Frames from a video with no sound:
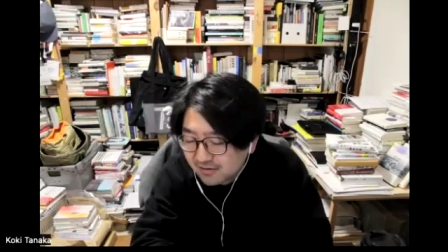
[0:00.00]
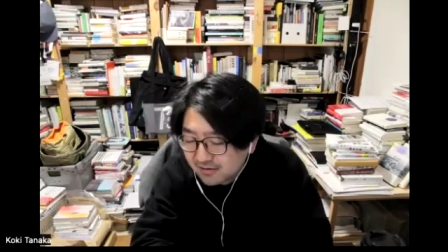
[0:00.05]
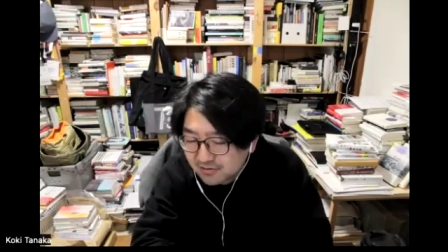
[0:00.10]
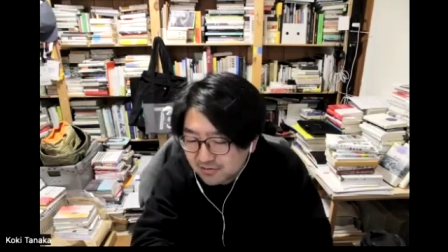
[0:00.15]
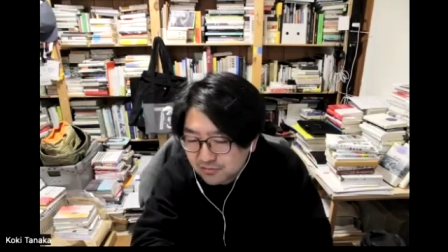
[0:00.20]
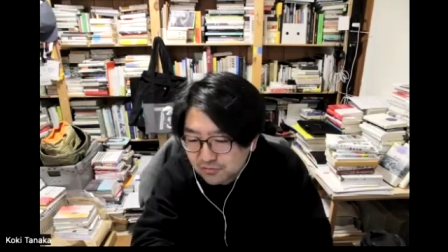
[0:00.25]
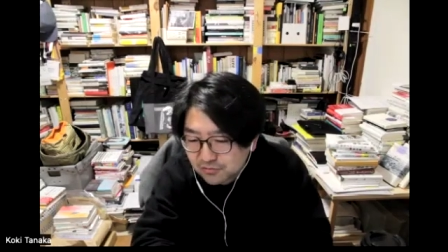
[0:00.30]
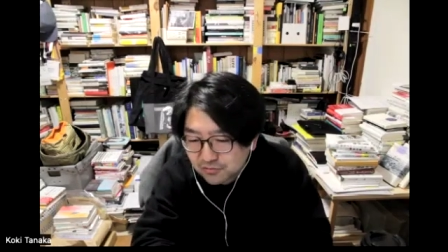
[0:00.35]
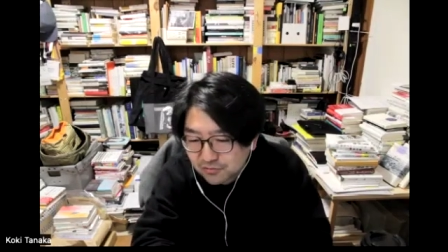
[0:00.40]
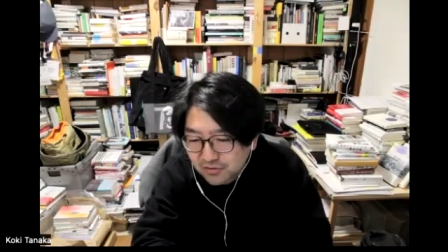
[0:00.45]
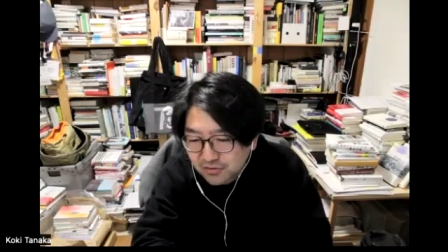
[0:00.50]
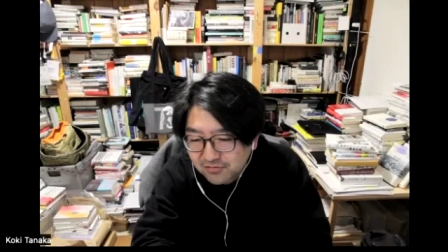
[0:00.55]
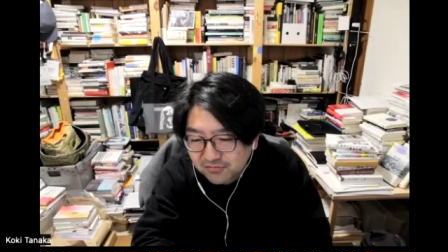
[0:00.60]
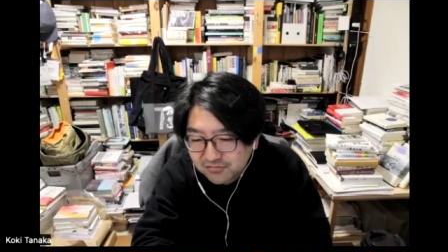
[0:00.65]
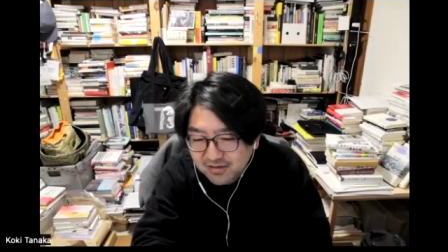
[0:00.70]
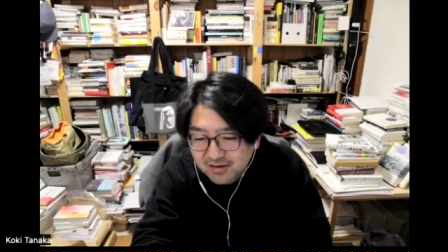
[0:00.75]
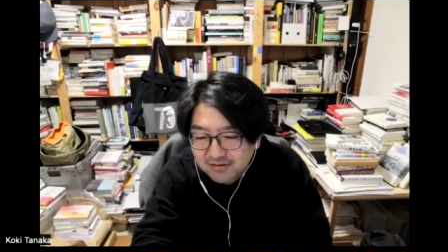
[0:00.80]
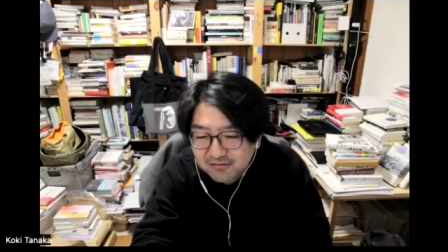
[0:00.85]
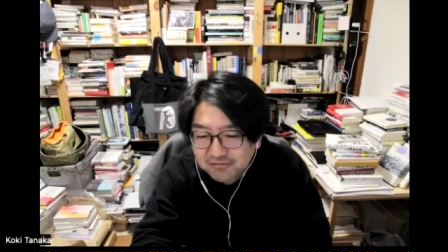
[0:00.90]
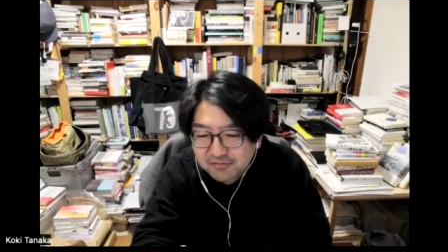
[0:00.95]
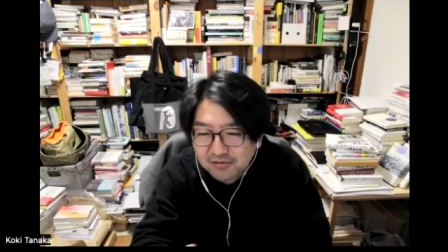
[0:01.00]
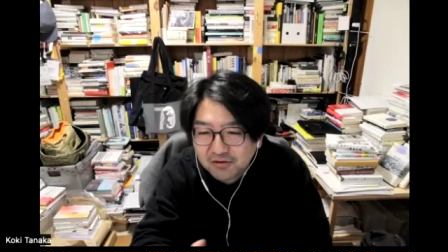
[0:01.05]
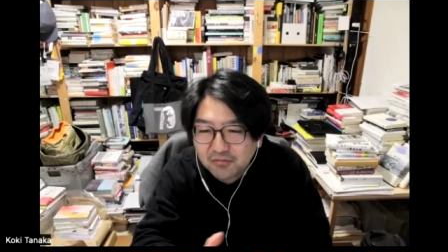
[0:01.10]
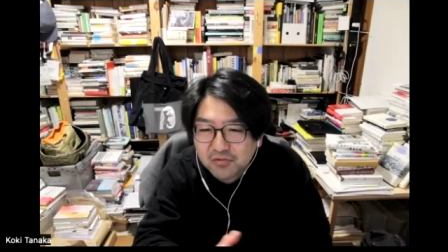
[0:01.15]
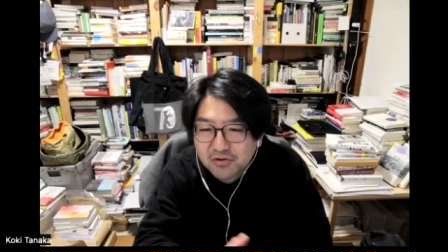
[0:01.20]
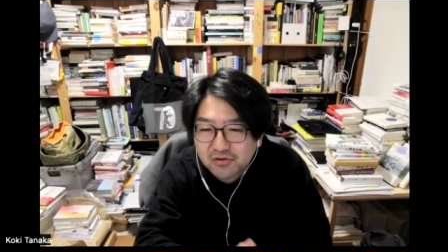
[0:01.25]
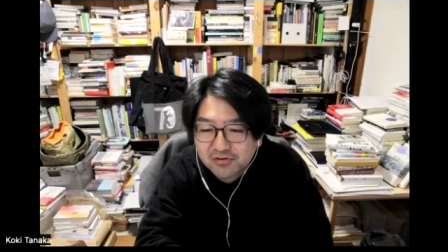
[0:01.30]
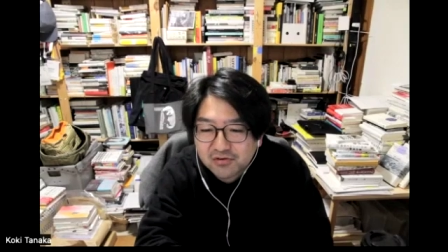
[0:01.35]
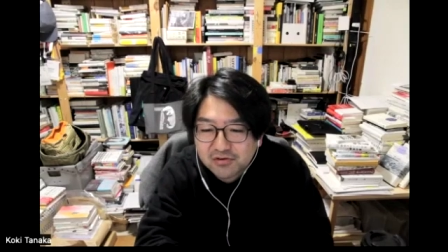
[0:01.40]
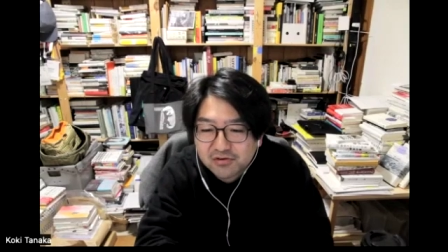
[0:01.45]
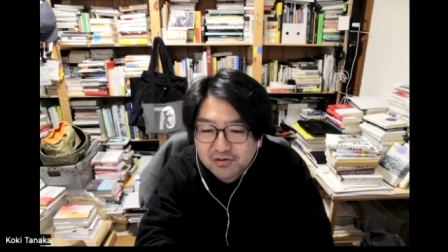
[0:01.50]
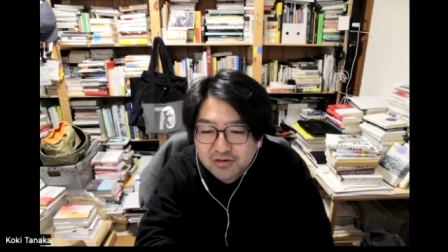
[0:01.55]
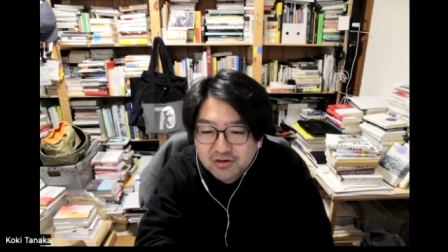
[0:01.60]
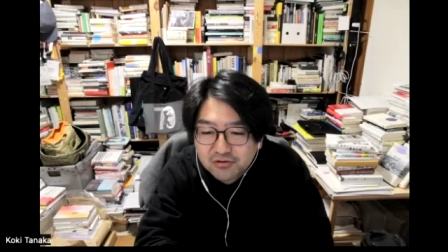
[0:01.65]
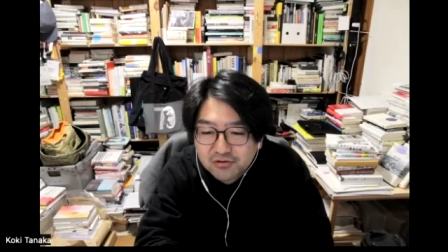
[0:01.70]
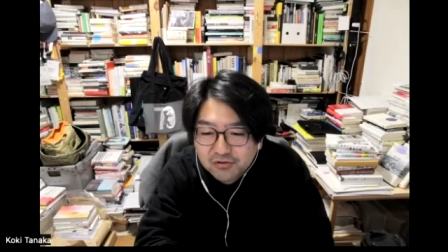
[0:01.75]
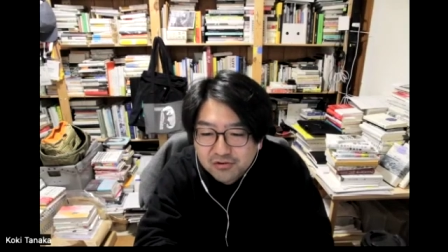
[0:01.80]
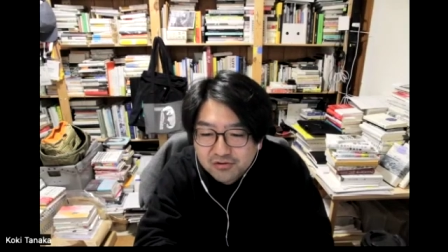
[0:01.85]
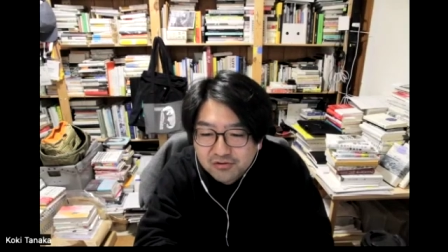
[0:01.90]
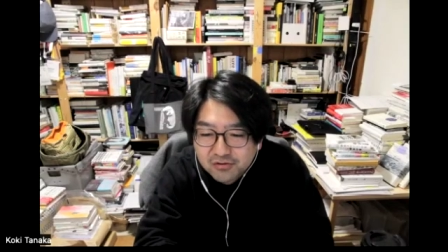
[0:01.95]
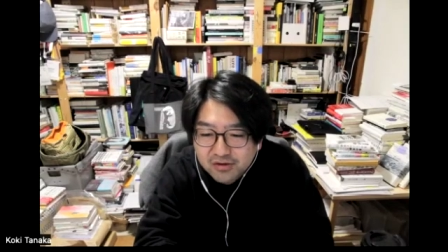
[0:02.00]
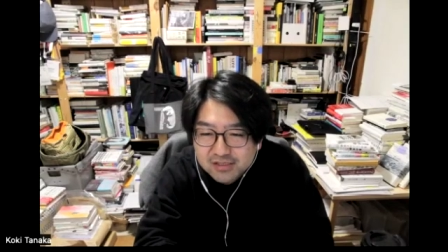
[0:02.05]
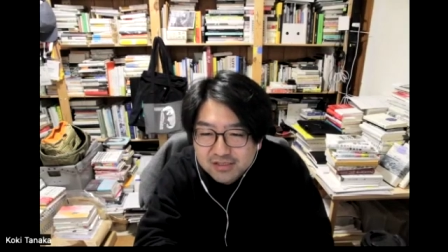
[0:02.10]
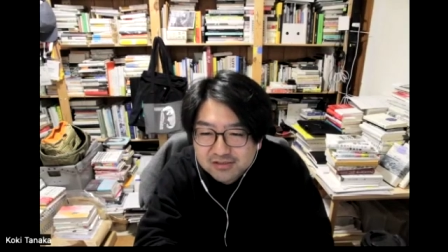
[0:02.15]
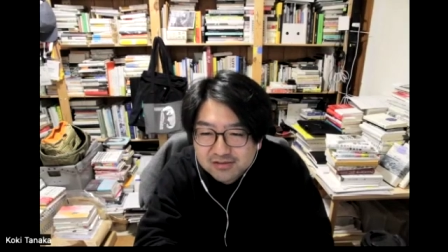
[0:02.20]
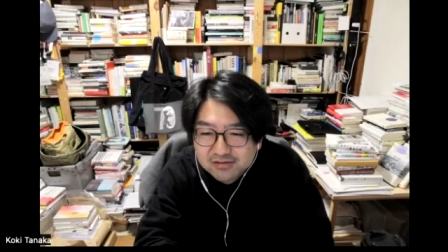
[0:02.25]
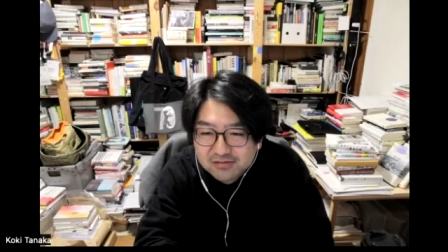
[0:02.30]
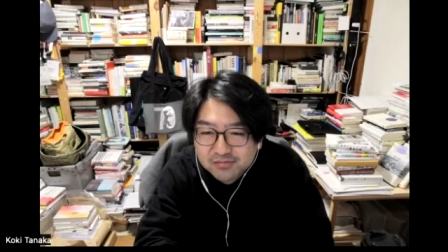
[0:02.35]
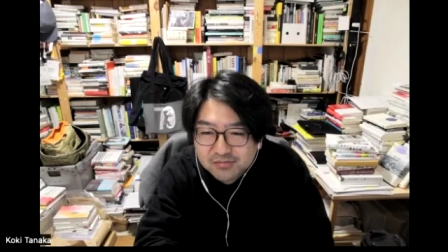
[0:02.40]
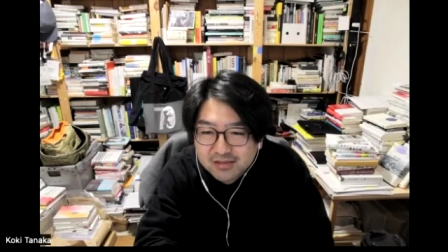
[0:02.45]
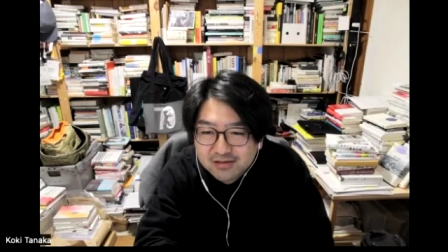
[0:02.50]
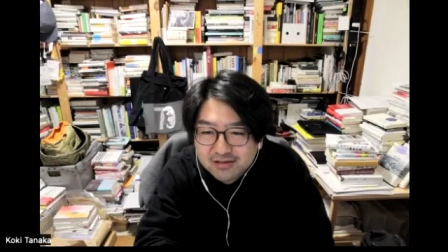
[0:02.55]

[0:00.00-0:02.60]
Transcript: drifting from your question, but